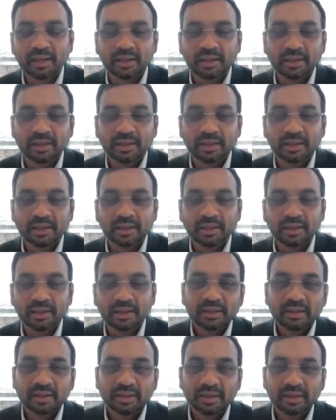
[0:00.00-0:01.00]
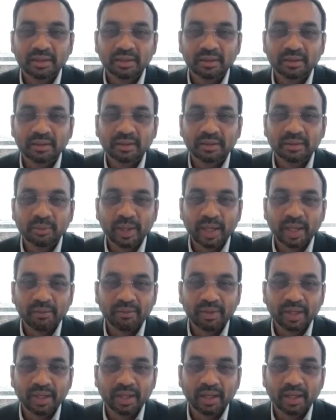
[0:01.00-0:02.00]

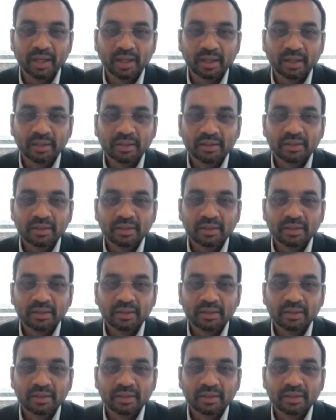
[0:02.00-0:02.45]
where we are,